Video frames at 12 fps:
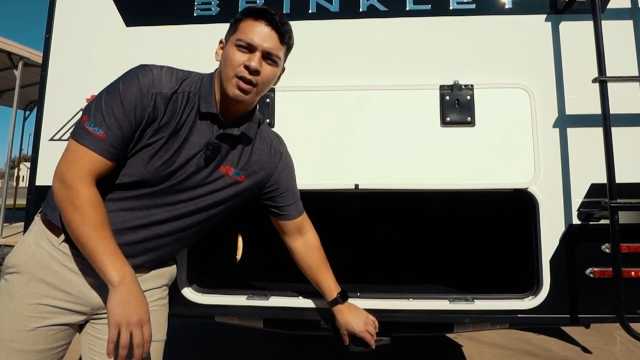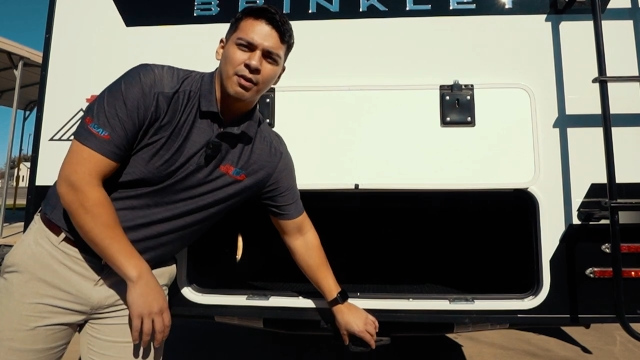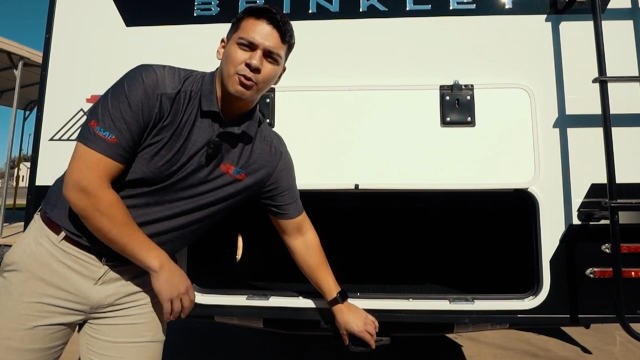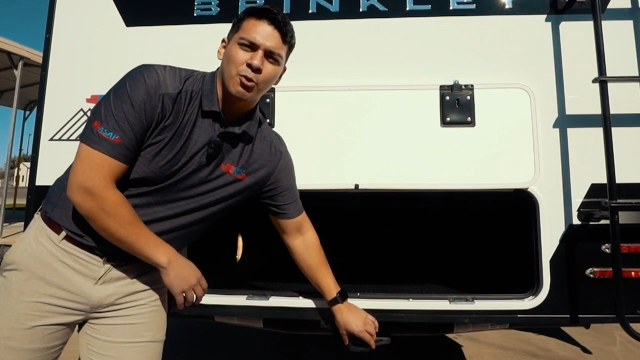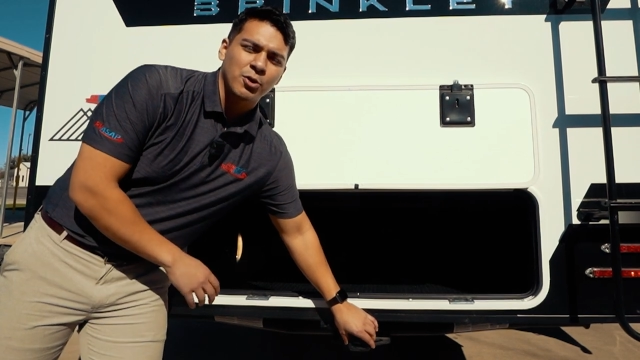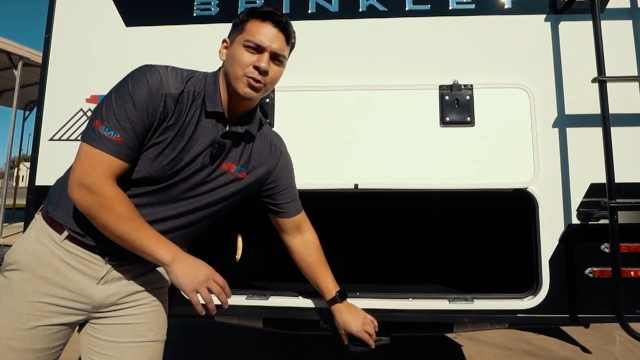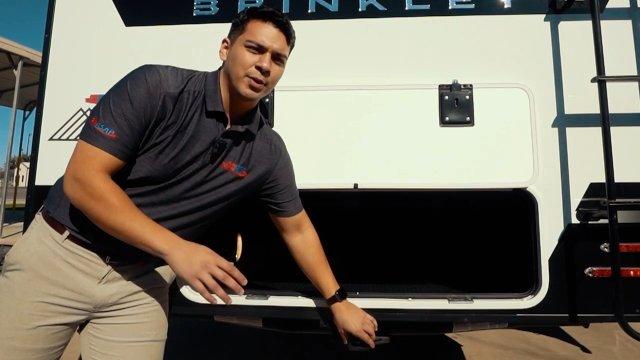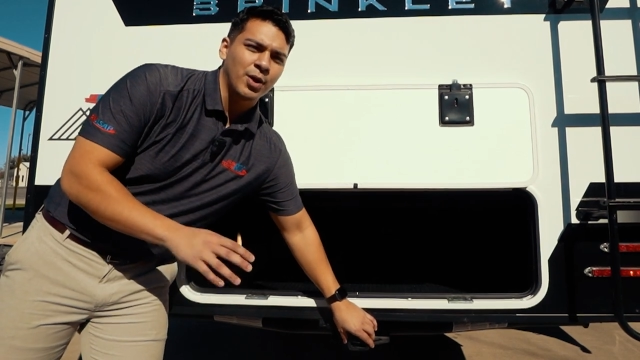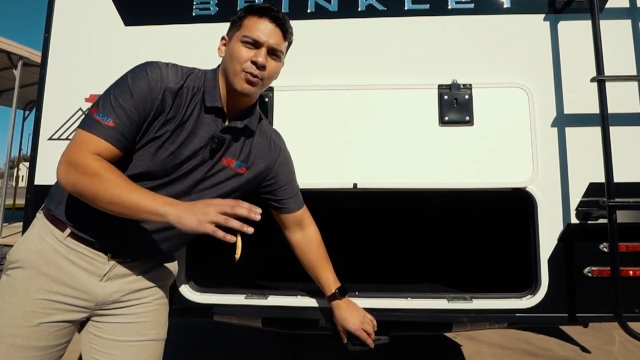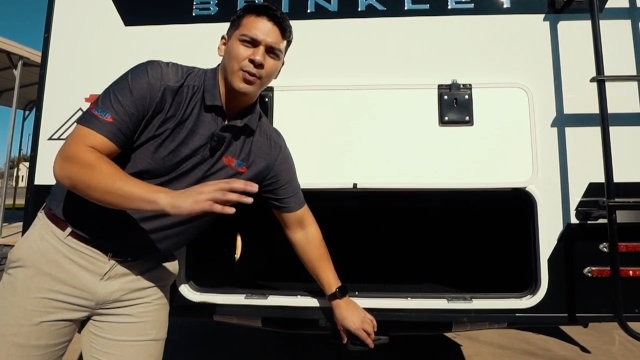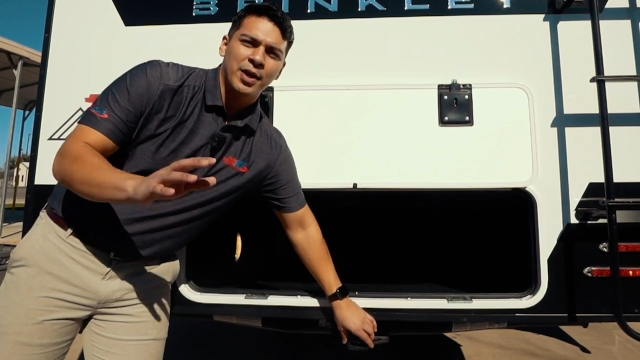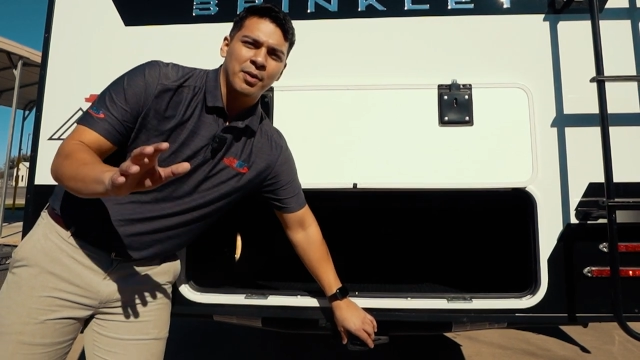Of course, we
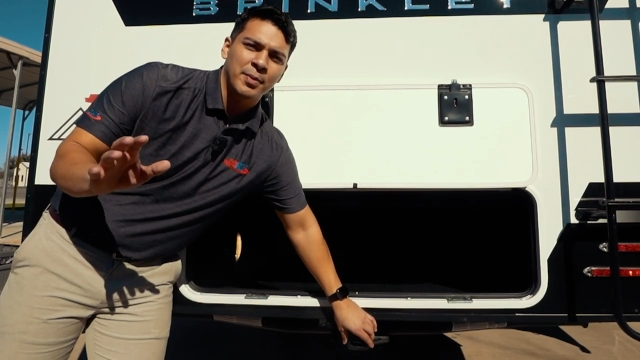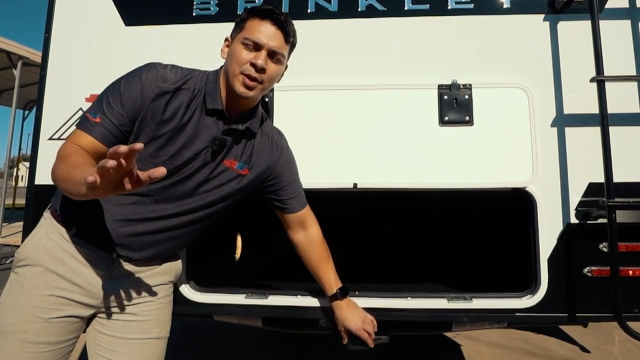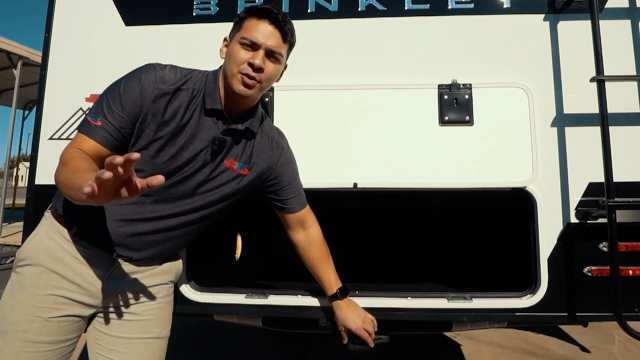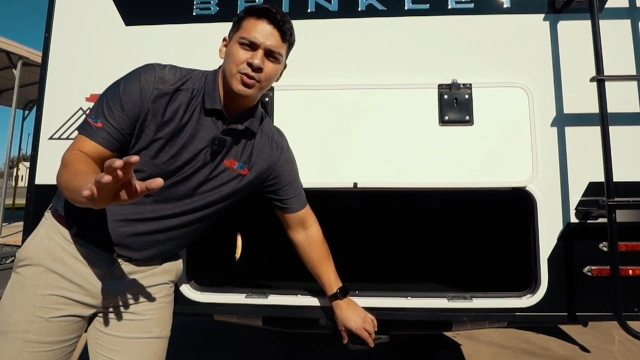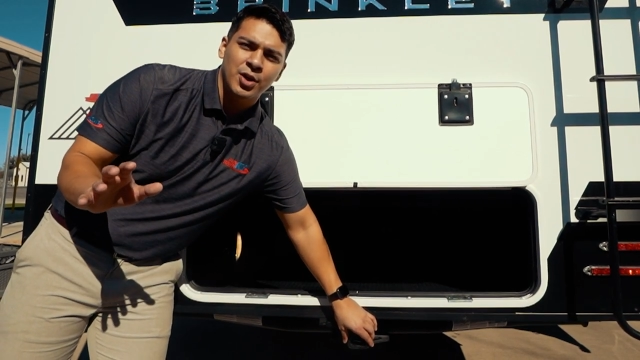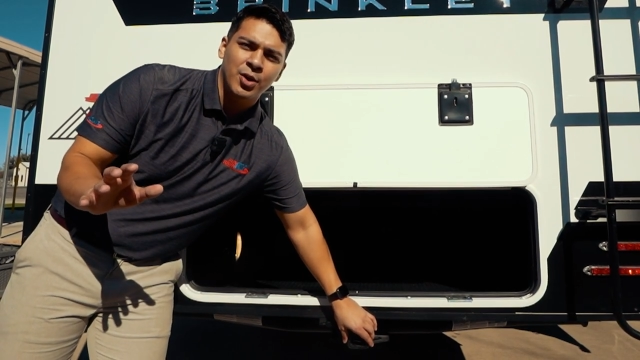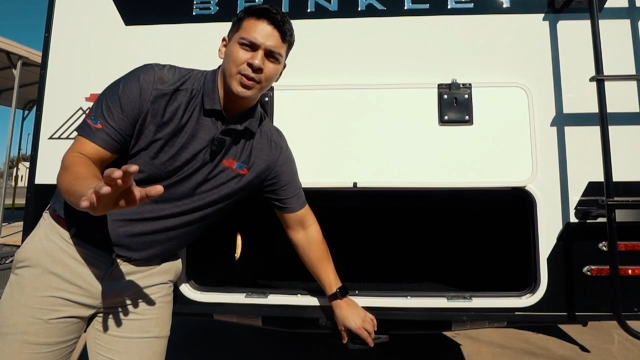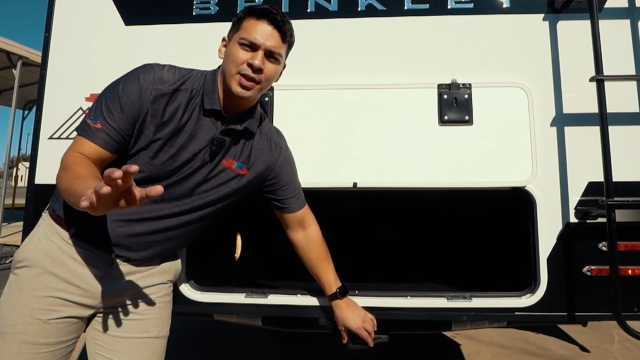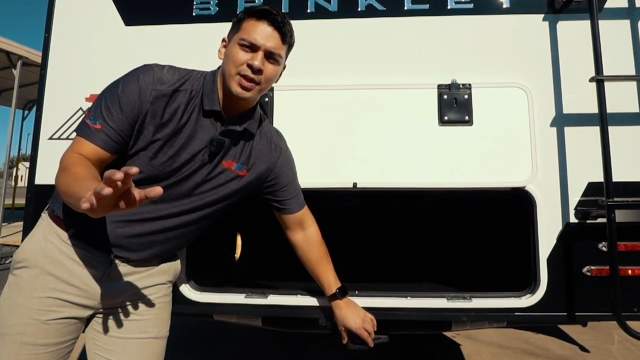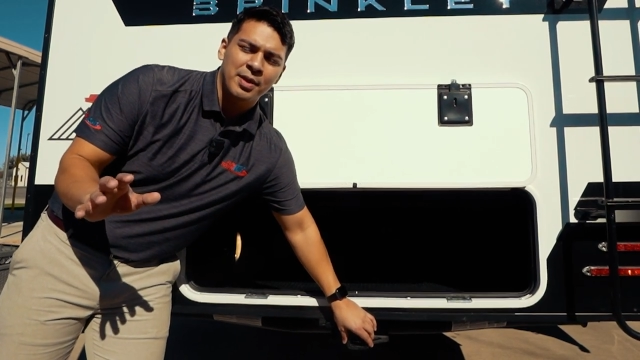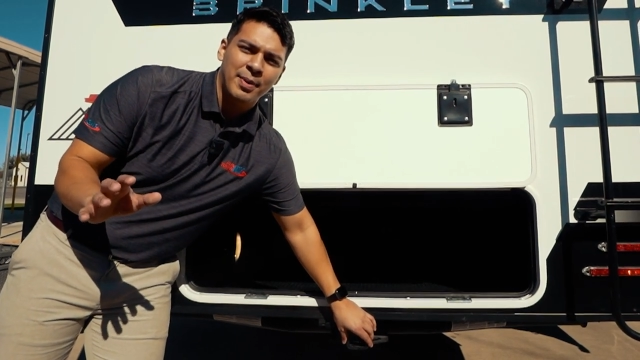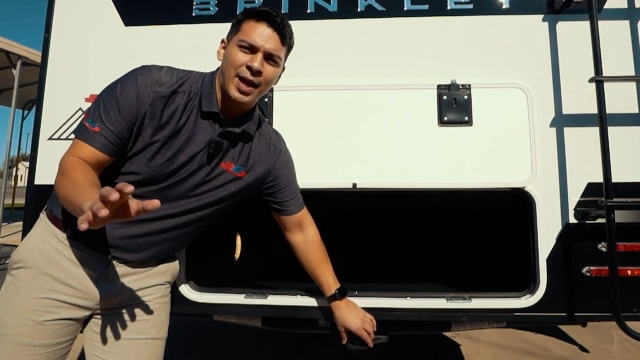don't recommend you tow
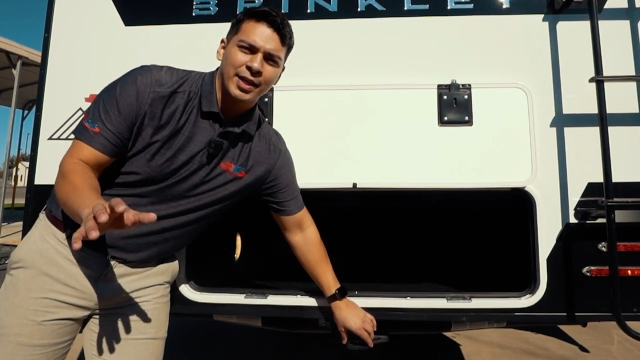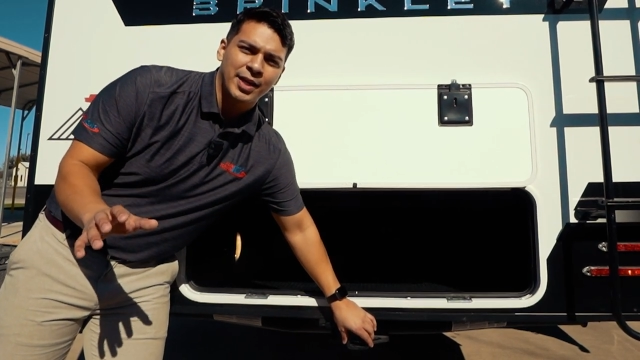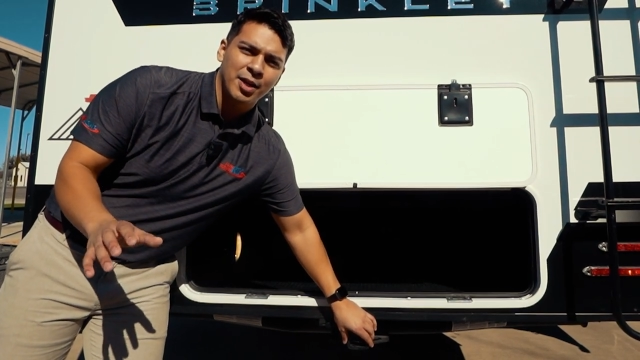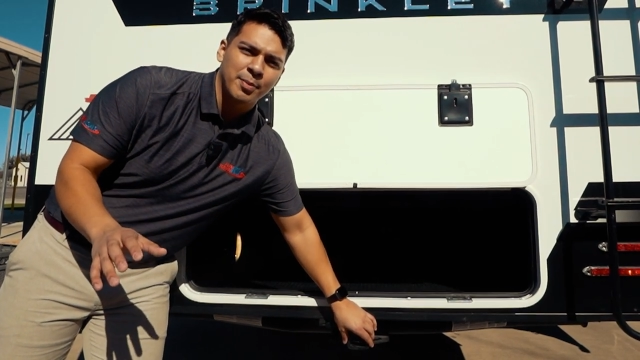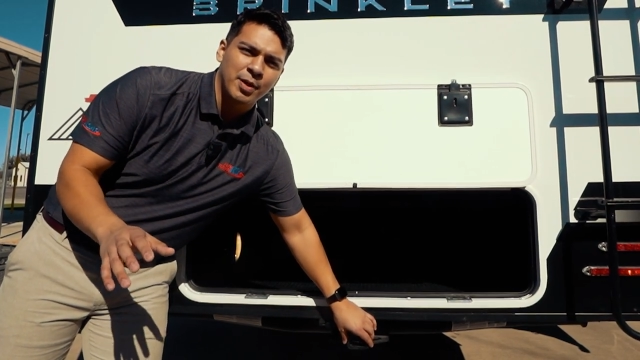anything back here,